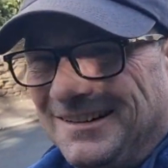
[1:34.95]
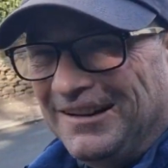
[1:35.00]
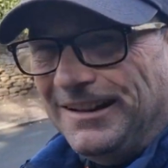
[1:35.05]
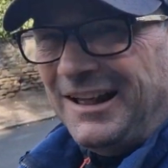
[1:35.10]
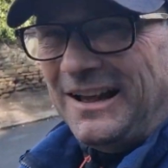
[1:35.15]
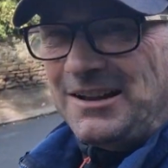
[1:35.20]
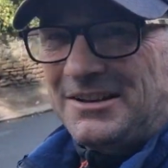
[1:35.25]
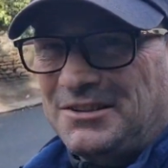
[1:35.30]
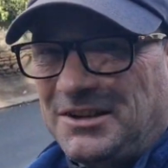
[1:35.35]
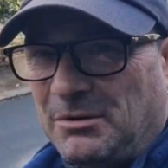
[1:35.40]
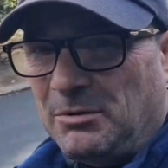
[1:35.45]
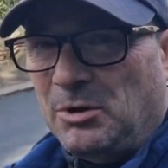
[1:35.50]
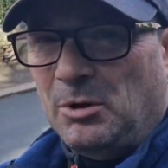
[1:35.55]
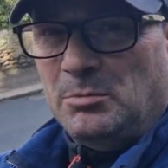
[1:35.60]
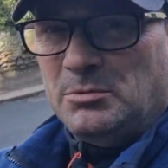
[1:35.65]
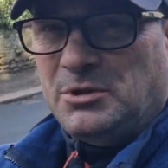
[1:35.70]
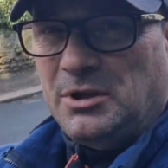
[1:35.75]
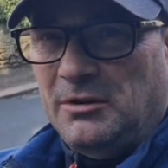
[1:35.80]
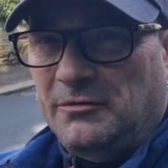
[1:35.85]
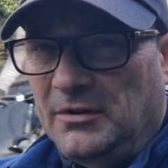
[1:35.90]
Like I said, we'll go
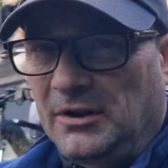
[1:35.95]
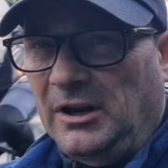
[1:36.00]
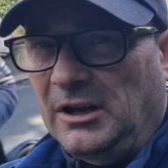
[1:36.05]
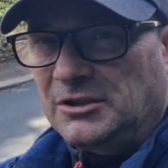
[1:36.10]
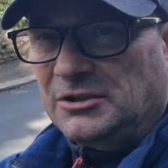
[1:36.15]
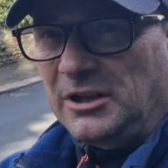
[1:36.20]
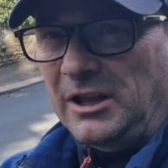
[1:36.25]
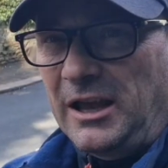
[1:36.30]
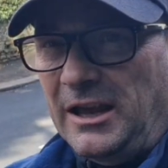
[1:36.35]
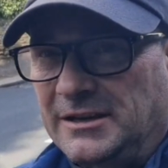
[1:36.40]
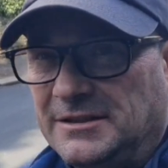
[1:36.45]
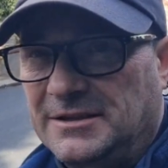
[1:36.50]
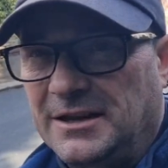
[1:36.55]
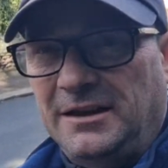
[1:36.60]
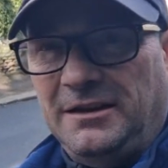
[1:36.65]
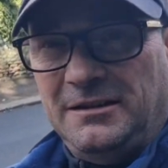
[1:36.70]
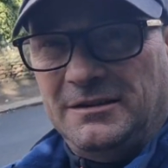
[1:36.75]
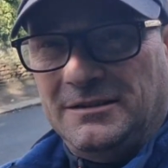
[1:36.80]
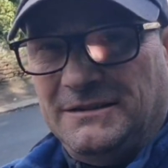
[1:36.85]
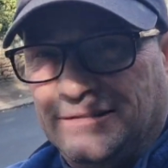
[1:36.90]
up to the village later.
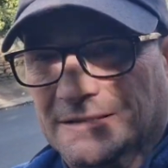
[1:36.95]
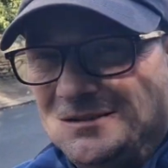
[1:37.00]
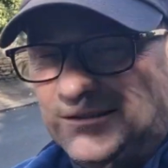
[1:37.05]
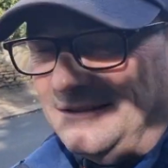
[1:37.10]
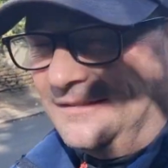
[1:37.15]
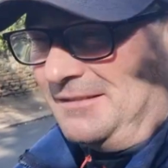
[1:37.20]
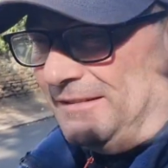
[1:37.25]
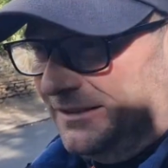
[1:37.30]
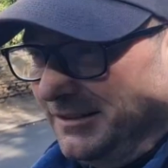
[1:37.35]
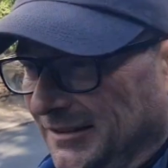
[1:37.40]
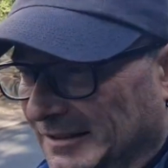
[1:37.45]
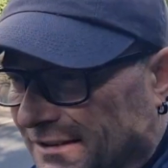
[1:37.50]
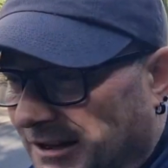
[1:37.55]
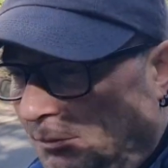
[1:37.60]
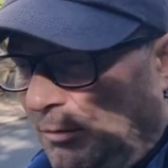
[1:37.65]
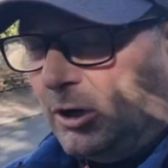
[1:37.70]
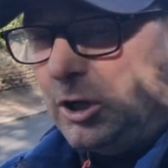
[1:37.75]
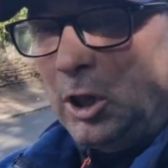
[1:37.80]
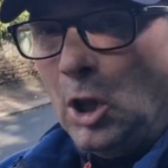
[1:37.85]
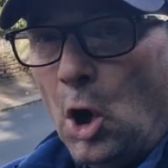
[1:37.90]

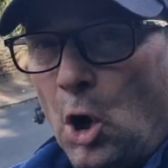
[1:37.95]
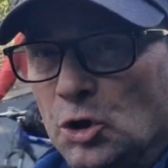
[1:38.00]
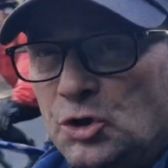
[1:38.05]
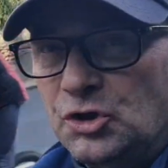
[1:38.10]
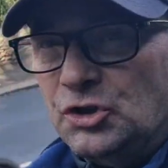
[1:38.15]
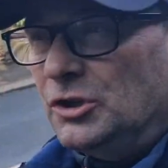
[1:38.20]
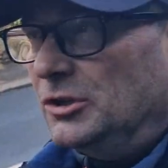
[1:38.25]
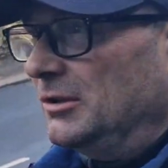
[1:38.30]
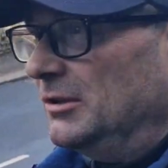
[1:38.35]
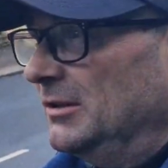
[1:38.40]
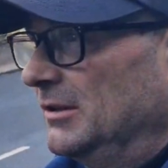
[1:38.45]
That was close.